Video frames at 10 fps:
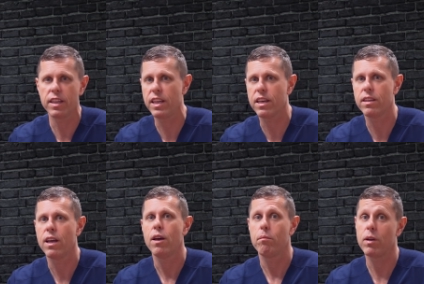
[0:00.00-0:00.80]
Indeed,
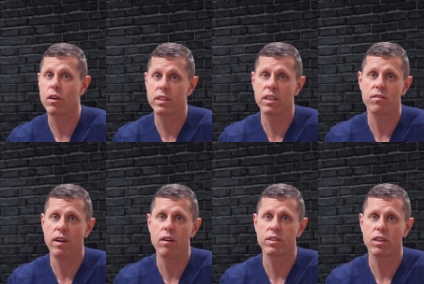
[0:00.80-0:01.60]
because these
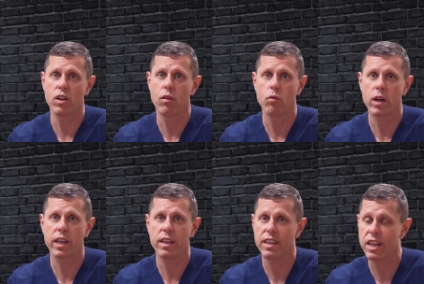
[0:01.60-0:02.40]
valves are not
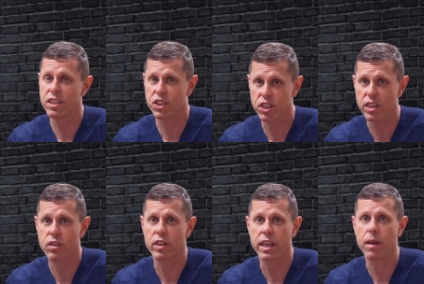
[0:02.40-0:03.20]
working, they're
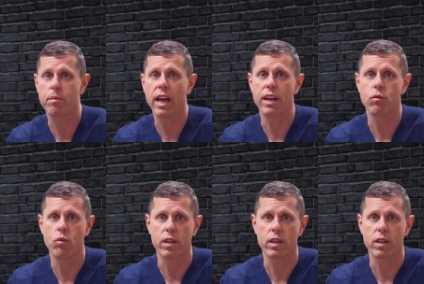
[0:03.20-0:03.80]
just gonna keep getting